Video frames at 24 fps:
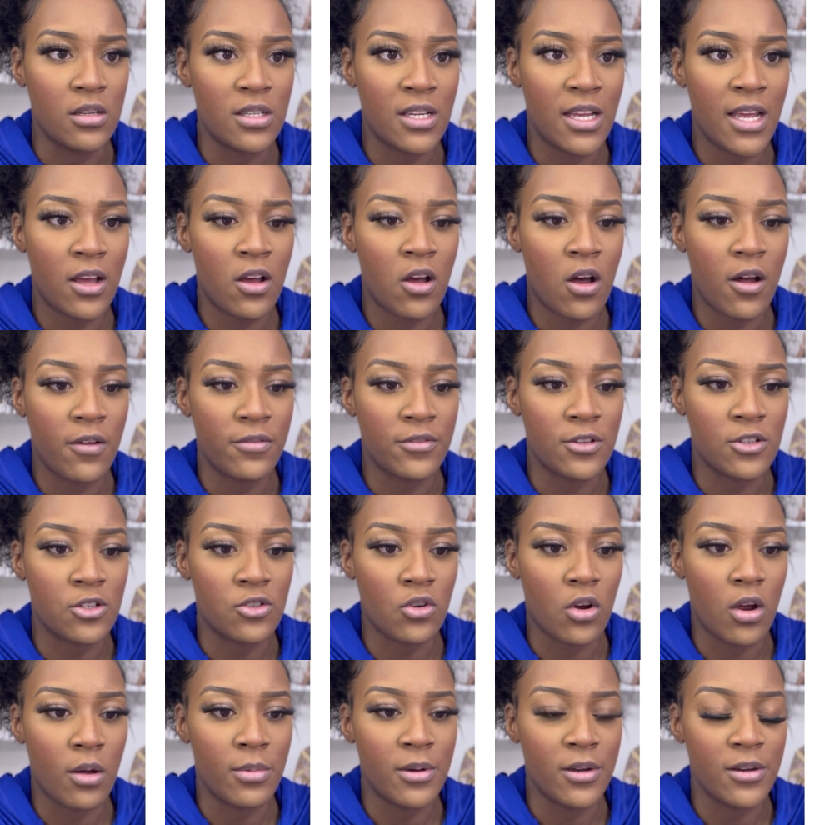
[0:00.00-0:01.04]
Take off the
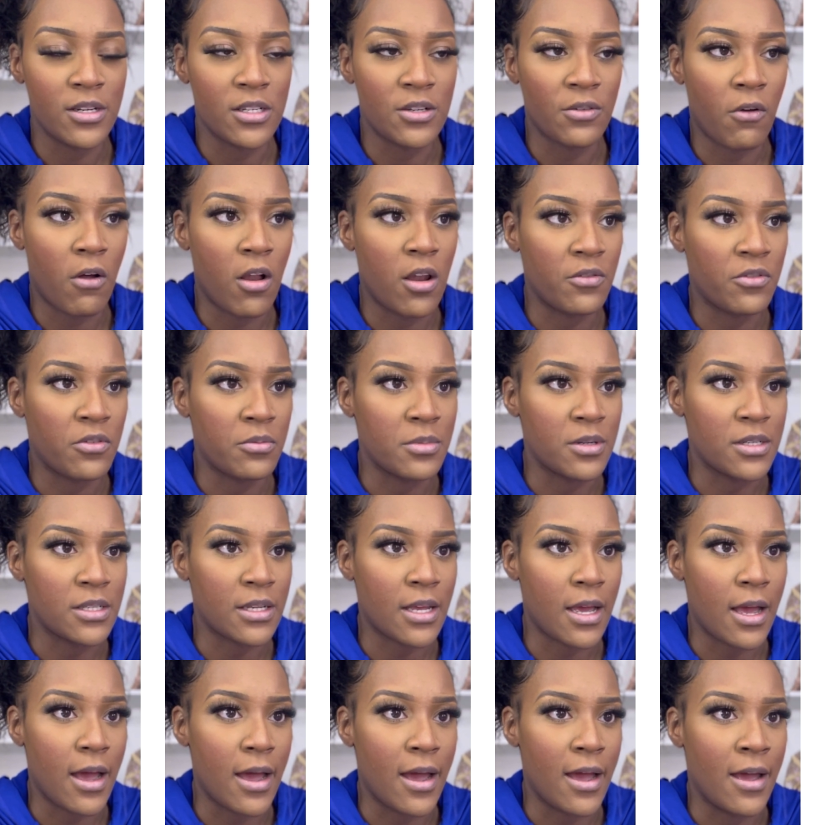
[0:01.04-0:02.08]
strawberries falling from the
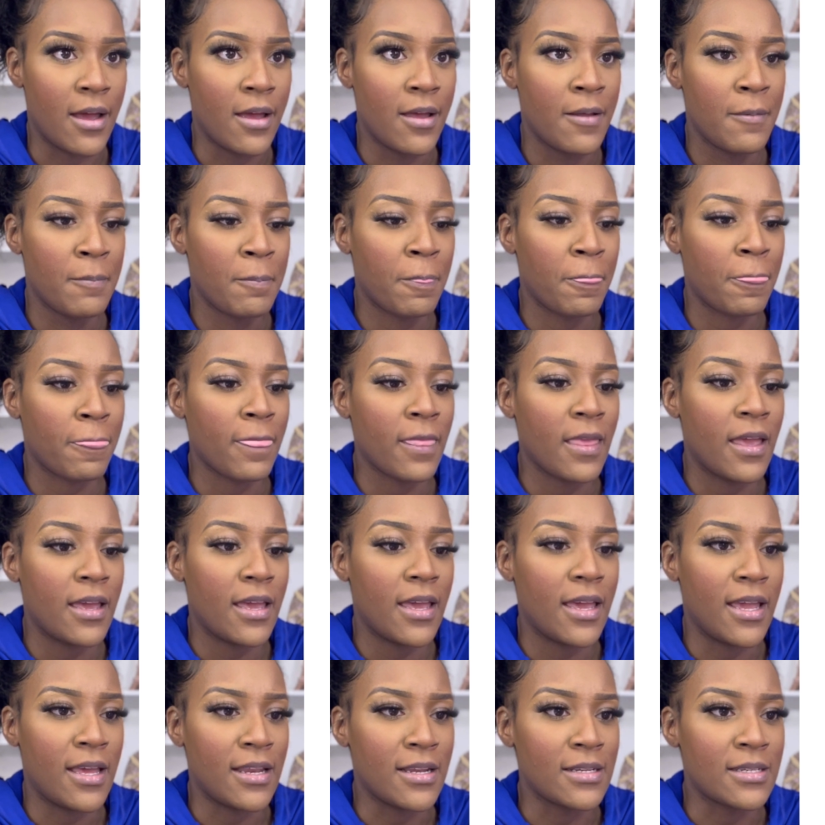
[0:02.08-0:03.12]
sky,
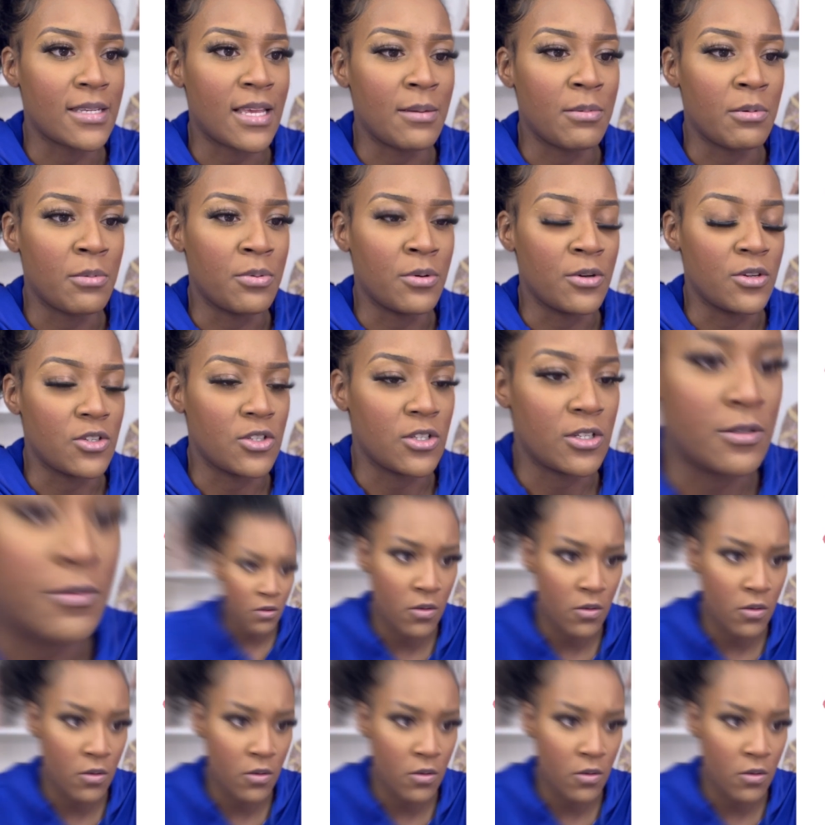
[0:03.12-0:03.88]
and let's keep it pushing.